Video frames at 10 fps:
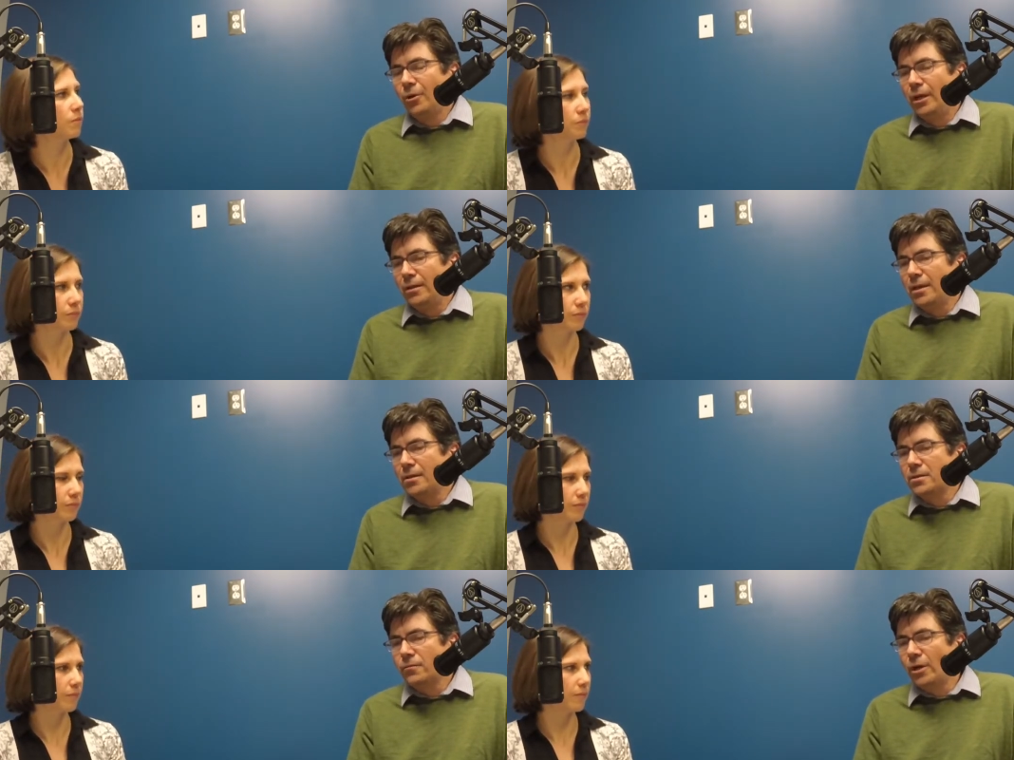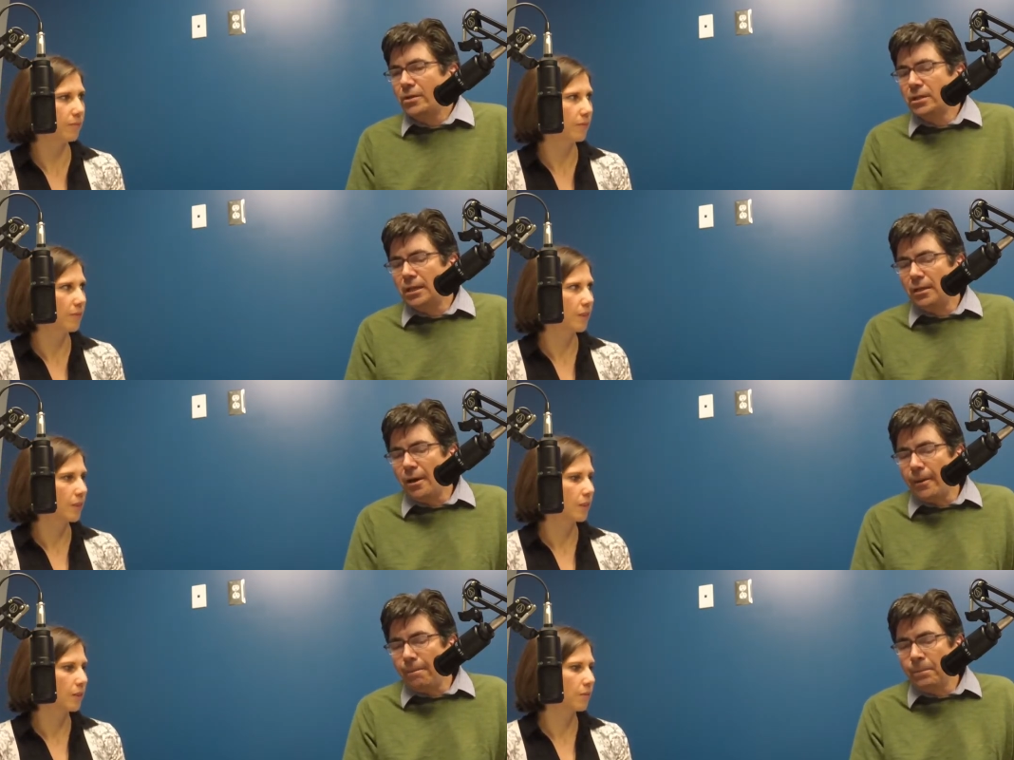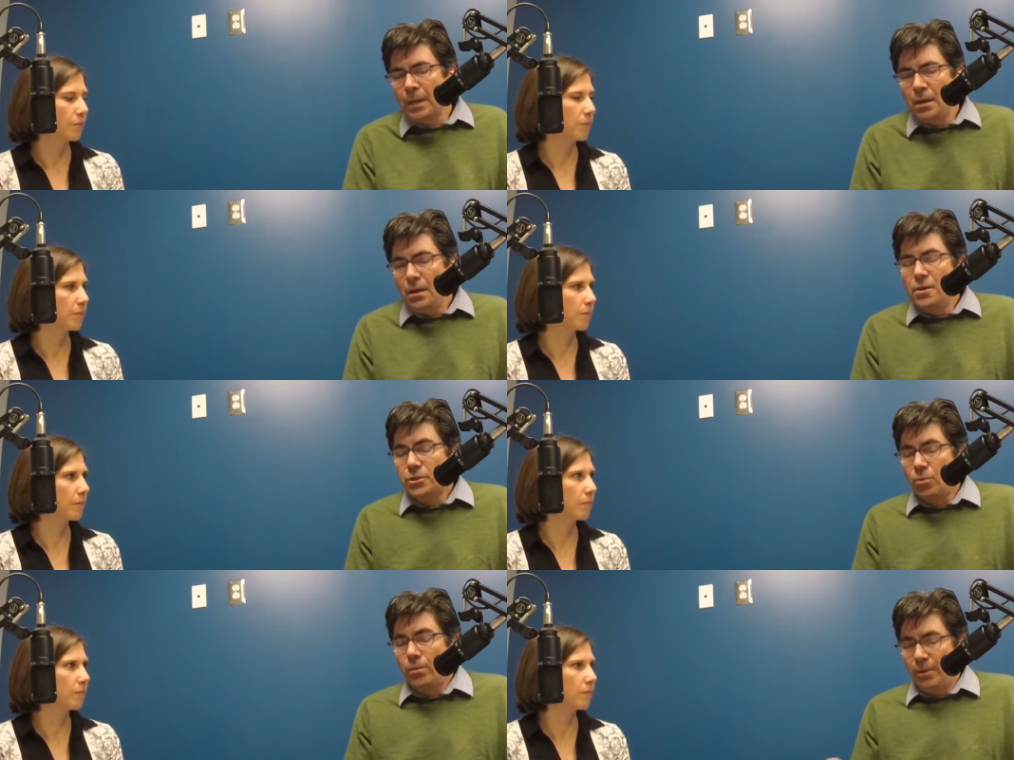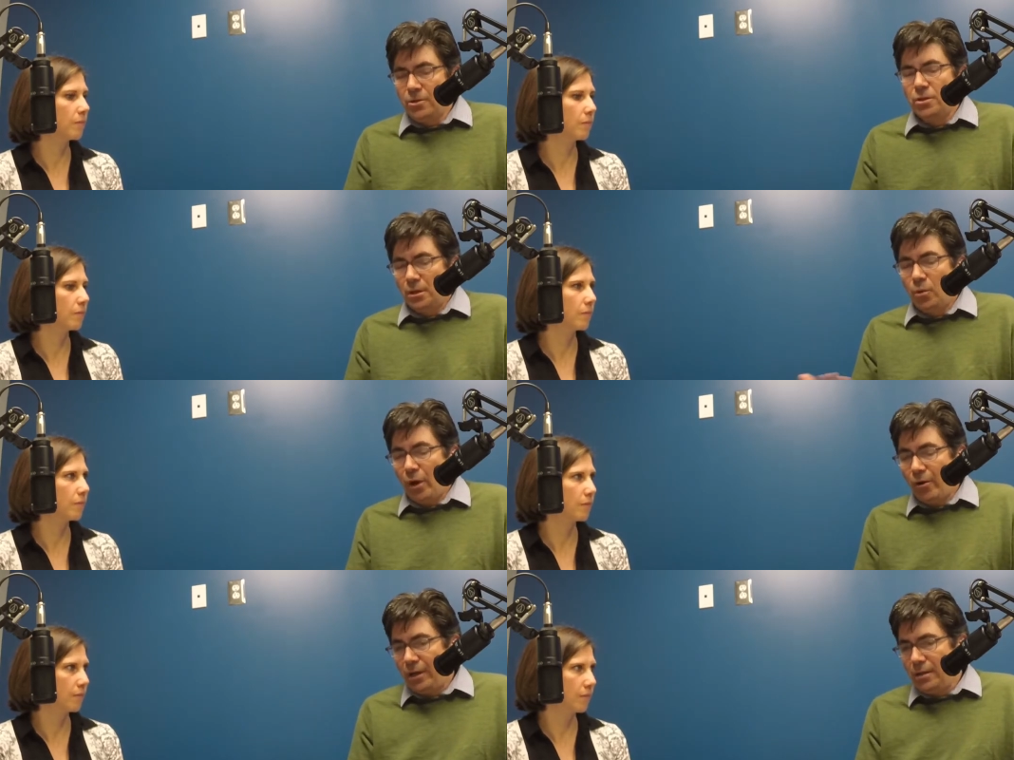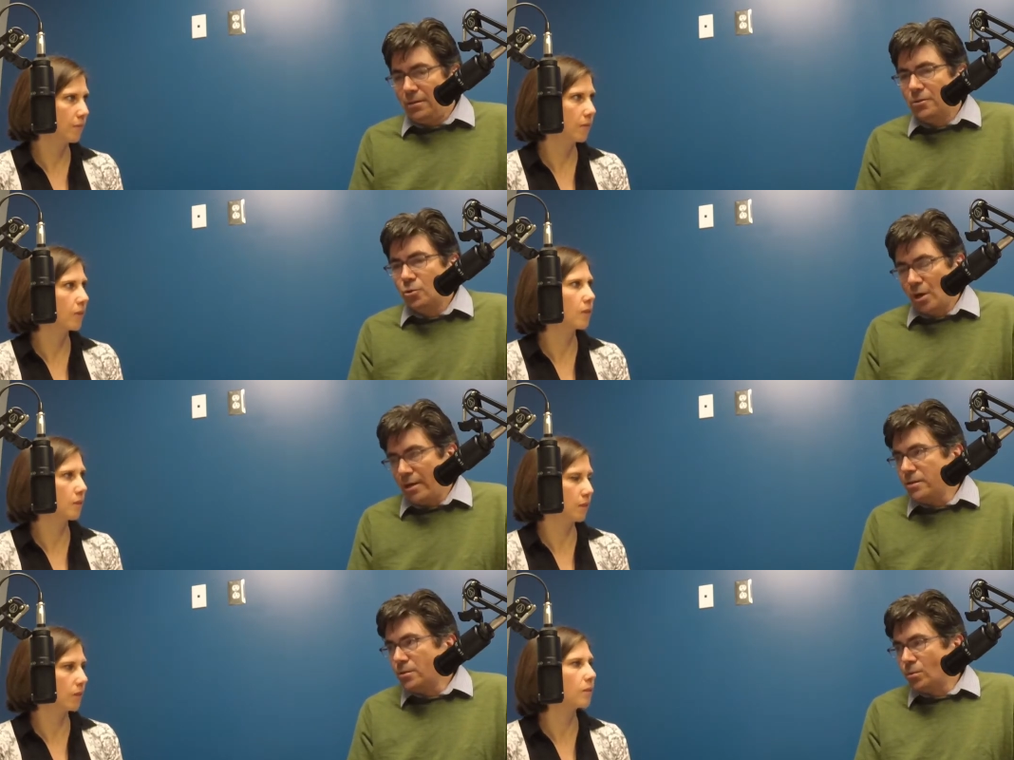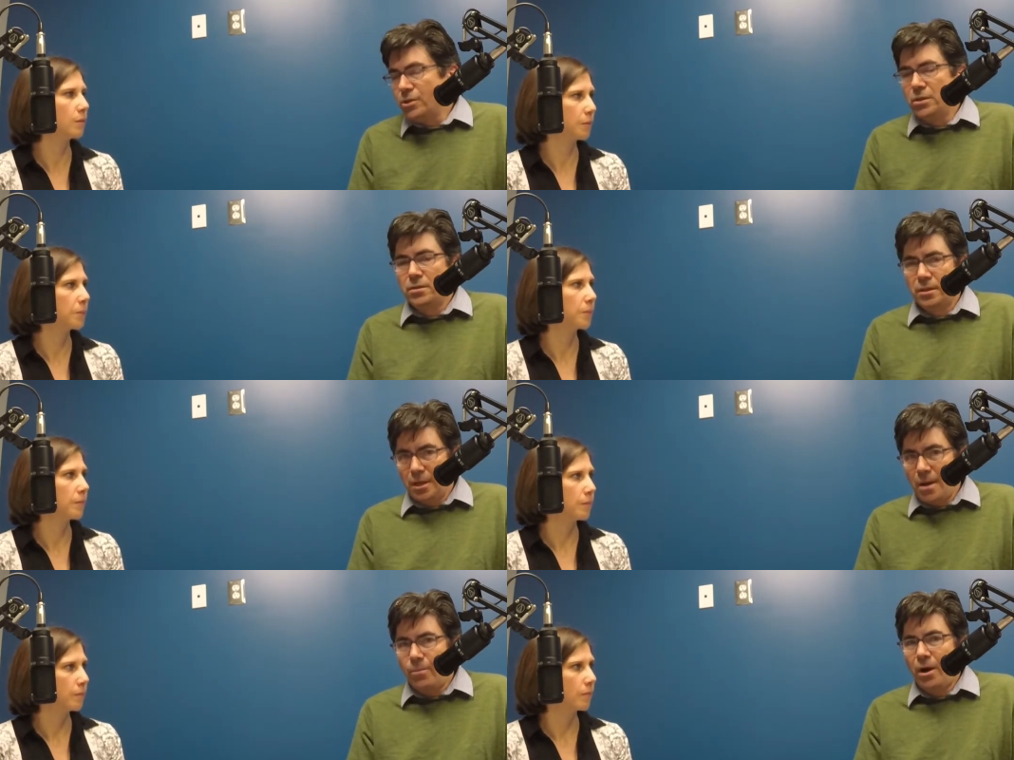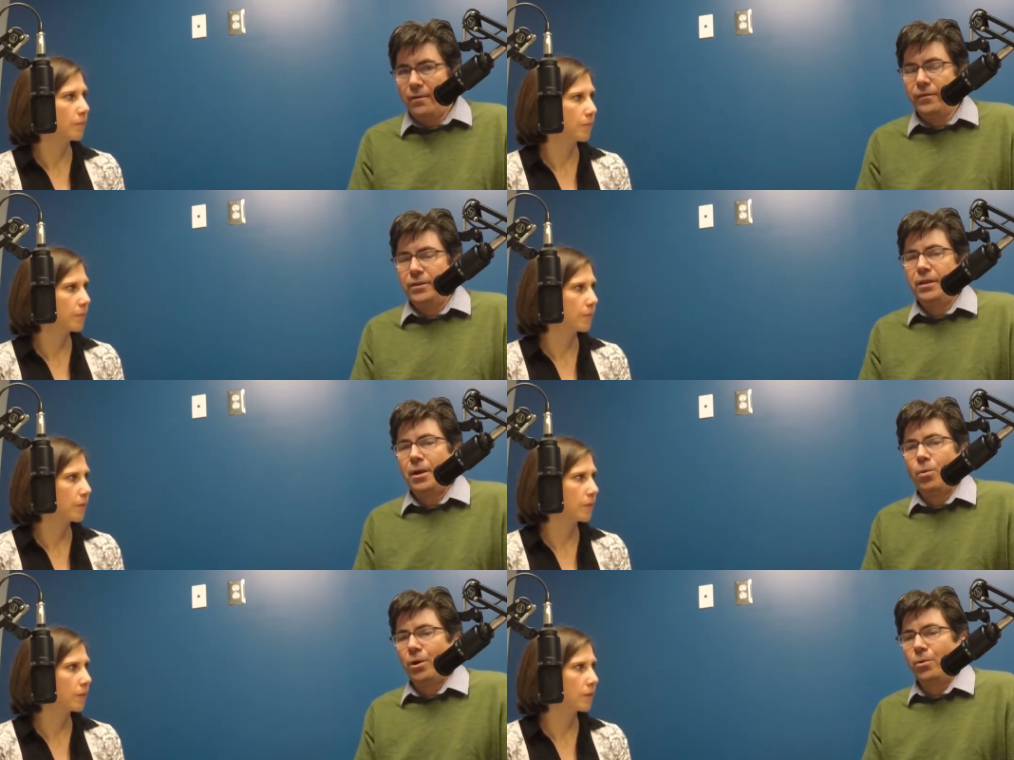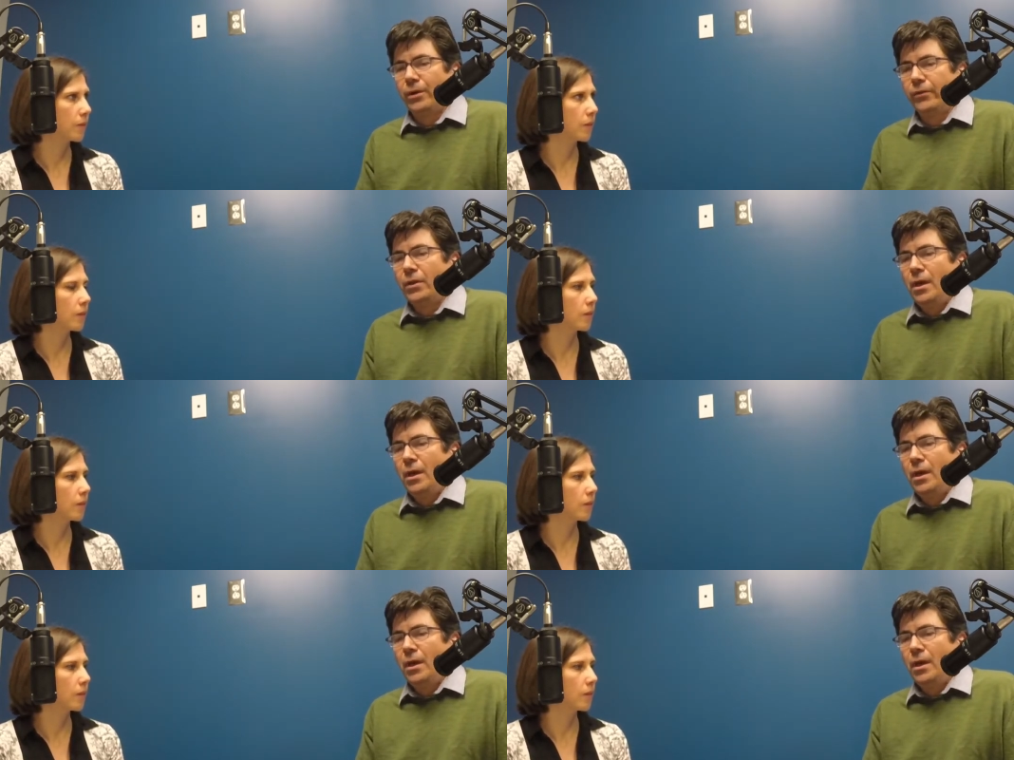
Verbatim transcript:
Speaker 1: great. Thanks for asking. Um, so we mentioned Agrarian Trust, which is the nonprofit that I work with.